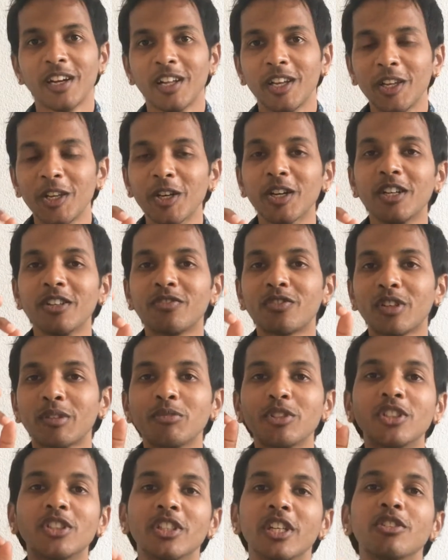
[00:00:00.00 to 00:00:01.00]
Learn
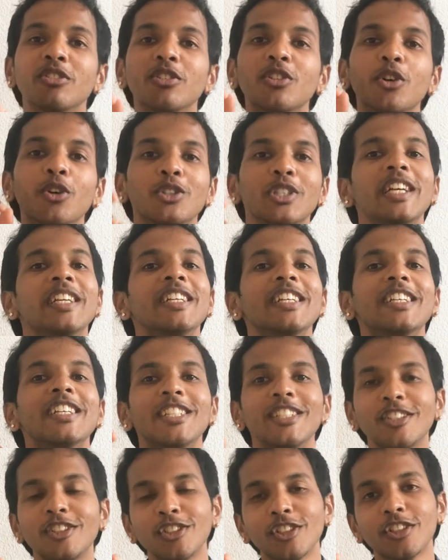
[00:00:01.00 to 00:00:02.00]
from the genuine, authentic
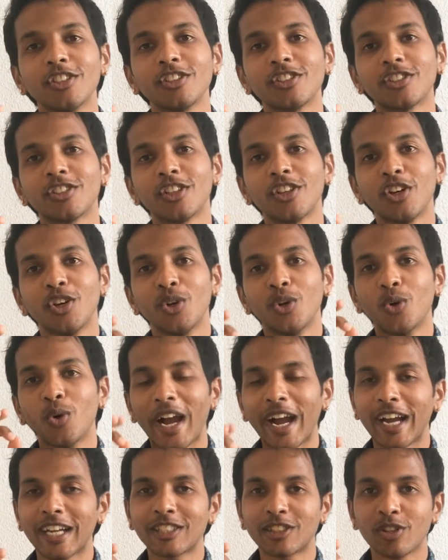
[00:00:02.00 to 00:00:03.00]
teachers who
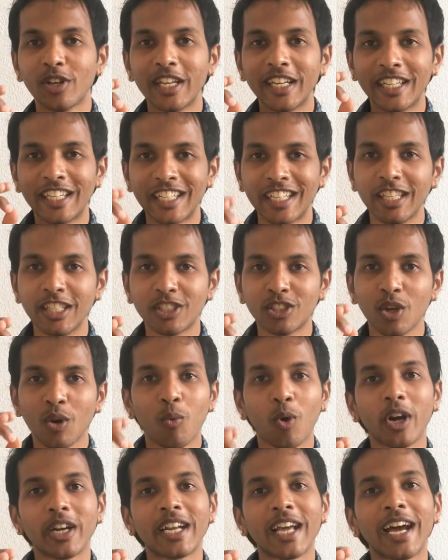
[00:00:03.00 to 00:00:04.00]
actually teach
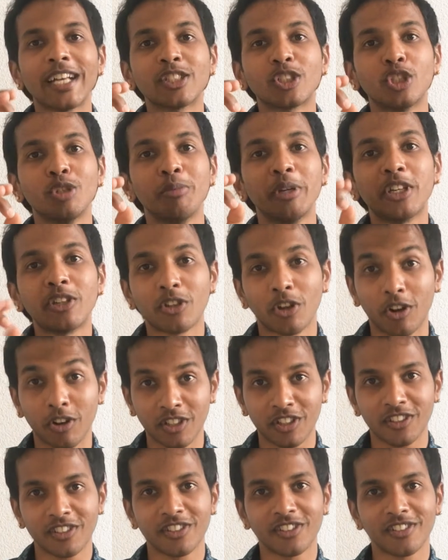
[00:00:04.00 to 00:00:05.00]
what has to be
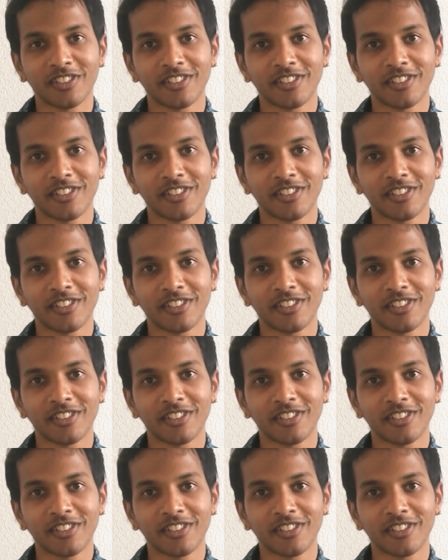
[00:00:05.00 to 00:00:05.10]
taught.